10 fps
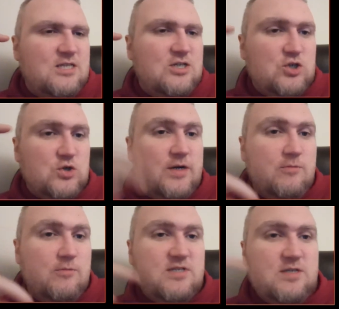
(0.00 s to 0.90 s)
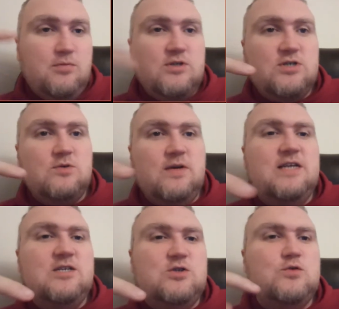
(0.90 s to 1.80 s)
Trent was to push her
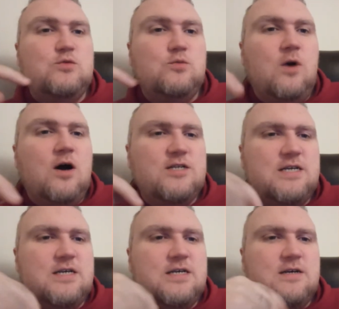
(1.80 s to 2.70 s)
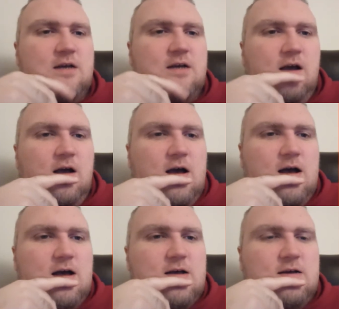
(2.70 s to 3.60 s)
into watching
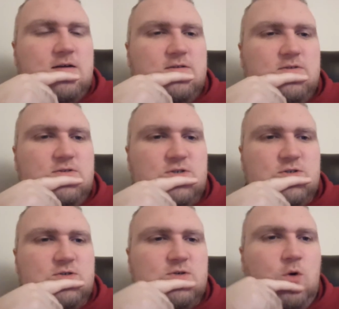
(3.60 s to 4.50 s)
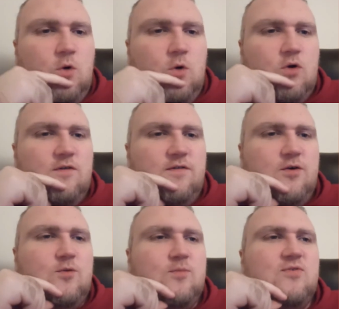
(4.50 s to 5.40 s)
uh, certain horror
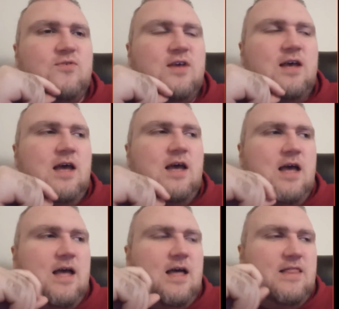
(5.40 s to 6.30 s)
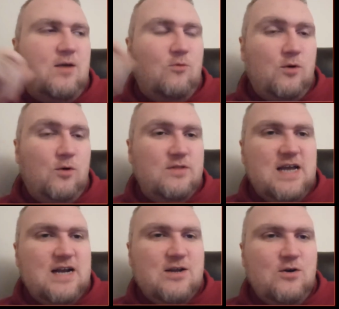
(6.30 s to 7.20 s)
films that weren't
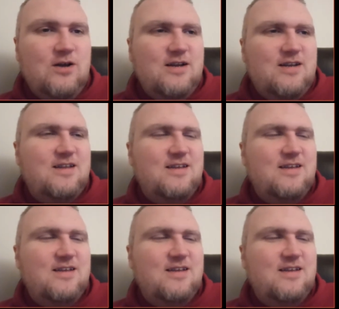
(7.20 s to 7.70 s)
that good.